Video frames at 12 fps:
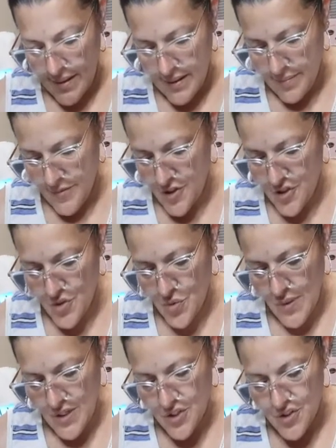Let me
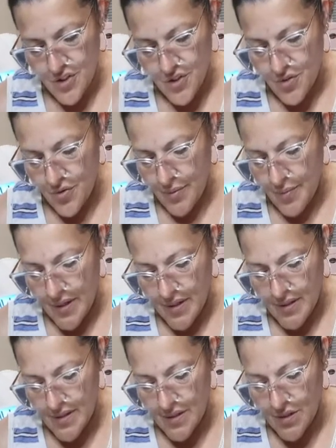just watch the screen
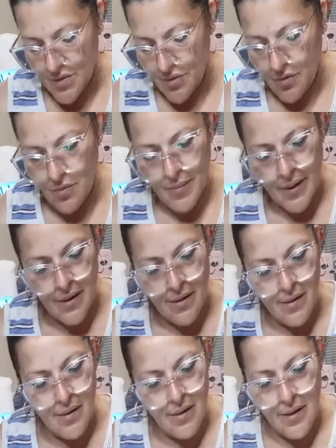because this, oh my
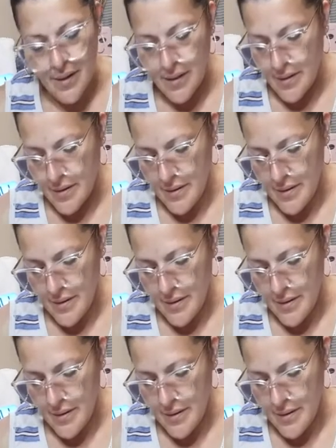god.